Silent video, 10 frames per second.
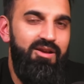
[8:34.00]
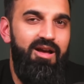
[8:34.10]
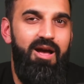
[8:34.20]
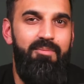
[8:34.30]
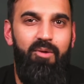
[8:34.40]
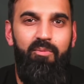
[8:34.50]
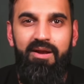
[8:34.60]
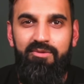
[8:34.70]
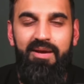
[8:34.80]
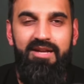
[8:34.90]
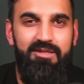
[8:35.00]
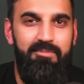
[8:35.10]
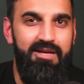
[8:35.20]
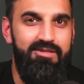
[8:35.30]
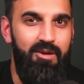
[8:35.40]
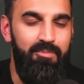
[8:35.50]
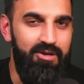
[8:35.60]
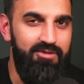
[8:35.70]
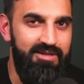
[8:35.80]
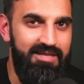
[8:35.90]
about when we actually place our
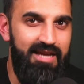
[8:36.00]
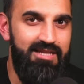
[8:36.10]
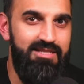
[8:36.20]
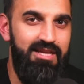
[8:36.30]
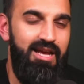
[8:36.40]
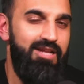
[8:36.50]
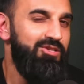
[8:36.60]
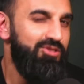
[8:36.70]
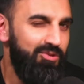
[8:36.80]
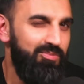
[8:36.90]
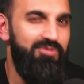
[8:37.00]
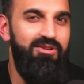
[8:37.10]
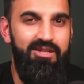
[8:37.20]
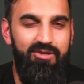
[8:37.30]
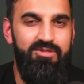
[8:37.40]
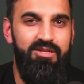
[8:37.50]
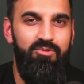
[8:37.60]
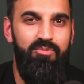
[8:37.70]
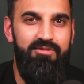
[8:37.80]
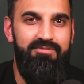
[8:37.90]
bonded retainers and should we really use it
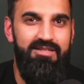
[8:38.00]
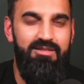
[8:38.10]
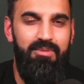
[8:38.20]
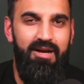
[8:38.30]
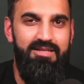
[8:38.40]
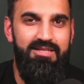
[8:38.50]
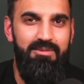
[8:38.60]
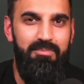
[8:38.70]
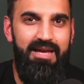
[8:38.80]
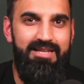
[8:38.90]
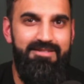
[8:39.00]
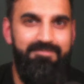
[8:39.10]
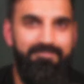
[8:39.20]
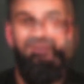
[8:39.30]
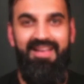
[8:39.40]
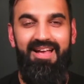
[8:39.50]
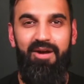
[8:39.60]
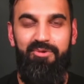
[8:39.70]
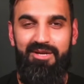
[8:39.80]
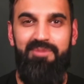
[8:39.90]
with fixed appliances in place. A
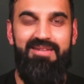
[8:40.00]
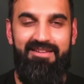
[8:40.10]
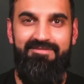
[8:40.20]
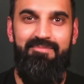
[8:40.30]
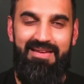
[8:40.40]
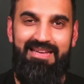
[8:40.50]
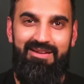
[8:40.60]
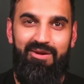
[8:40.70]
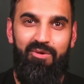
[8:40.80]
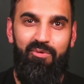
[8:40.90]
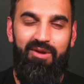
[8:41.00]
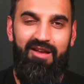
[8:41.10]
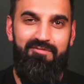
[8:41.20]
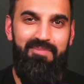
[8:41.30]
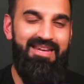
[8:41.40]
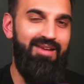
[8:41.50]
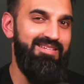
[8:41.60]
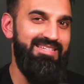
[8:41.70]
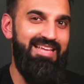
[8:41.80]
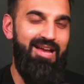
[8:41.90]
quick update for me. Well, I've been out
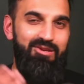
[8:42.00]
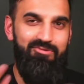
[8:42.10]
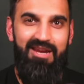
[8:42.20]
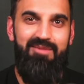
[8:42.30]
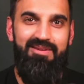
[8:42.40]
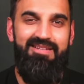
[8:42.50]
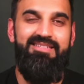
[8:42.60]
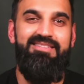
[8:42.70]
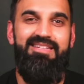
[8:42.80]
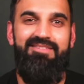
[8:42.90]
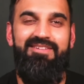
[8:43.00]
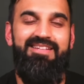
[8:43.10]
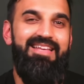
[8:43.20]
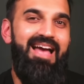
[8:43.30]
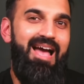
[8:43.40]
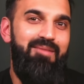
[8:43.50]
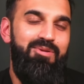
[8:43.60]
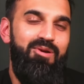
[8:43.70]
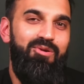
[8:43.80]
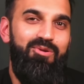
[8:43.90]
in Saudi Arabia delivering the
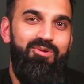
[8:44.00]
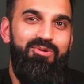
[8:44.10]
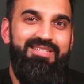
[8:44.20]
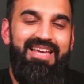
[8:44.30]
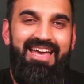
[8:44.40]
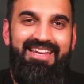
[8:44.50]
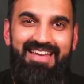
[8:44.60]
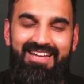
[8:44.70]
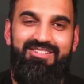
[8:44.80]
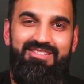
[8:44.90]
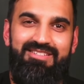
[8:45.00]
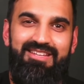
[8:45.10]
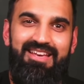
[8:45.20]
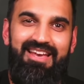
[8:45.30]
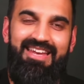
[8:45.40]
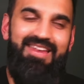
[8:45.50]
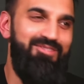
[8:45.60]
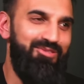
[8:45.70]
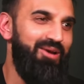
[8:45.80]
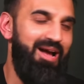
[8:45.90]
IPR course and lectures. I never
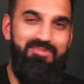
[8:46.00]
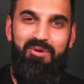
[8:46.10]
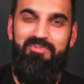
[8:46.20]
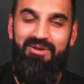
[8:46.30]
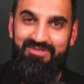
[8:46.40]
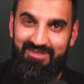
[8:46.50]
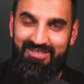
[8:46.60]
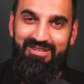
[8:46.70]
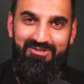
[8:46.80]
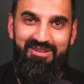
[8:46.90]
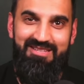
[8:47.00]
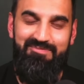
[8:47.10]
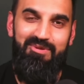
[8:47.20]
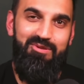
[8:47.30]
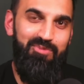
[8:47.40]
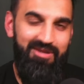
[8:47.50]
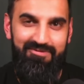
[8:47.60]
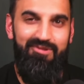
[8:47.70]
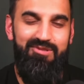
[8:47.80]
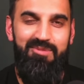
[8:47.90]
thought IPR would be of such interest, but it's
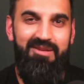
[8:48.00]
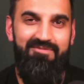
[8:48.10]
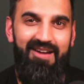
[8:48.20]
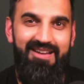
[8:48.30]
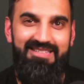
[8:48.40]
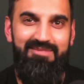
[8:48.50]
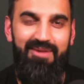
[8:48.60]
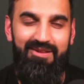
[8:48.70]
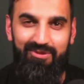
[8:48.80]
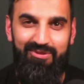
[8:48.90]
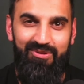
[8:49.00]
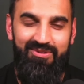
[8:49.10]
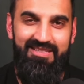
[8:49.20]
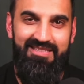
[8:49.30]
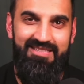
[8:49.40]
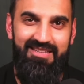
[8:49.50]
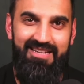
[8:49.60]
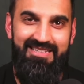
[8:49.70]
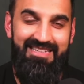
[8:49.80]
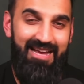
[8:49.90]
wonderful to be invited by the Orthodontic
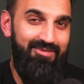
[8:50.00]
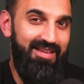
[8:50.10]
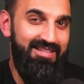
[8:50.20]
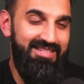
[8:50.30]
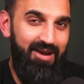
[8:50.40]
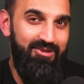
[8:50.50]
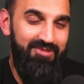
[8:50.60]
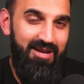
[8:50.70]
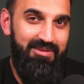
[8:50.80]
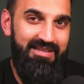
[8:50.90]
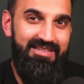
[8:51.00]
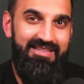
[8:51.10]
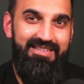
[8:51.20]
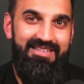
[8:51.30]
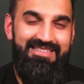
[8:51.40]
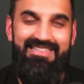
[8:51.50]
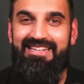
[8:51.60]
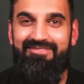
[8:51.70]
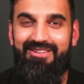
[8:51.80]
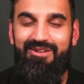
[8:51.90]
Society out there in Saudi Arabia to
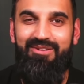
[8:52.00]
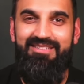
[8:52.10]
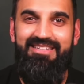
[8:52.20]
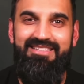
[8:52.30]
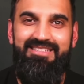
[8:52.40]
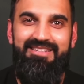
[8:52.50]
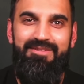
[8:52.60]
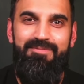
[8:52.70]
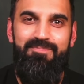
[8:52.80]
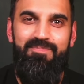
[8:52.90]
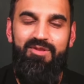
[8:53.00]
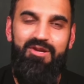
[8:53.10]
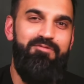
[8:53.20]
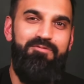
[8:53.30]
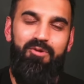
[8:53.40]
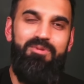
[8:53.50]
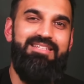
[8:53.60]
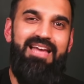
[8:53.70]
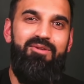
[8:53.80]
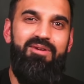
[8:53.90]
deliver the content. Looking forwards
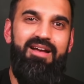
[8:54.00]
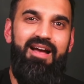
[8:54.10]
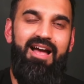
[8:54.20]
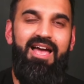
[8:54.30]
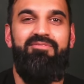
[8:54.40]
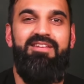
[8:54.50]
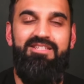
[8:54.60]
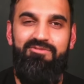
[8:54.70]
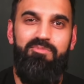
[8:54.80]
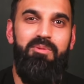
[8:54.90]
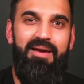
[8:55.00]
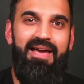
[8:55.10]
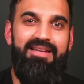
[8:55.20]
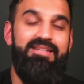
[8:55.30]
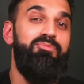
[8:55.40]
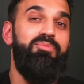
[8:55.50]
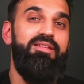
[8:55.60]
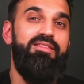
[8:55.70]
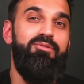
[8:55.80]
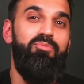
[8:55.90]
now, I have an interview prepared
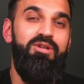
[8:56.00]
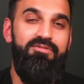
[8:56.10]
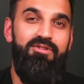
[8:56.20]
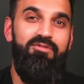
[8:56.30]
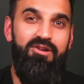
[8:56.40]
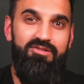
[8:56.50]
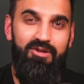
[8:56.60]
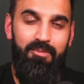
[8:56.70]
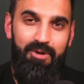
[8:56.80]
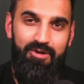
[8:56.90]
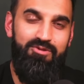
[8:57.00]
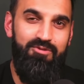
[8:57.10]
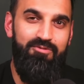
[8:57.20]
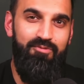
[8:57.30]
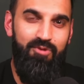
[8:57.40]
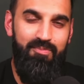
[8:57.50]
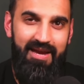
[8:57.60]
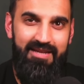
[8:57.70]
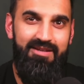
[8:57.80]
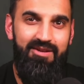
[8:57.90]
with the wonderful Roxana Pertru from Romania,